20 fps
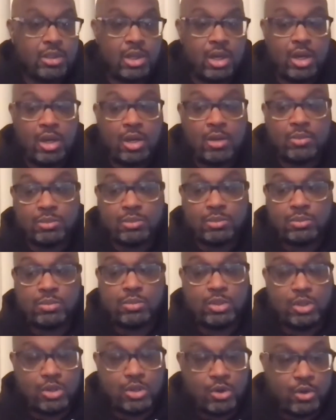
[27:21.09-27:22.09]
Um,
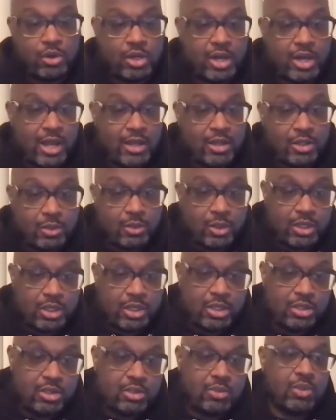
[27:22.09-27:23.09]
you know, you're not doing
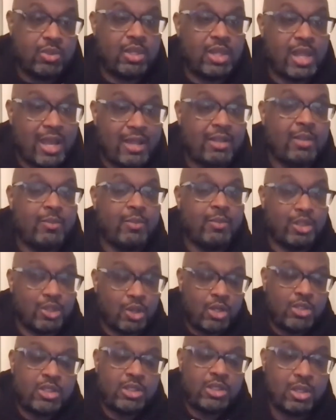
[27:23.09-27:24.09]
this. Well, I, let me
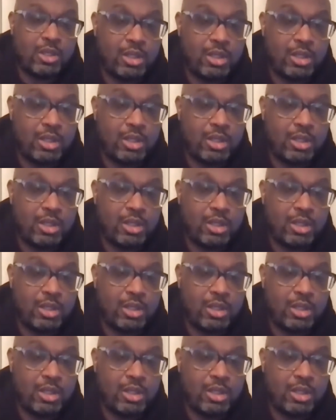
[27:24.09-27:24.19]
talk to you.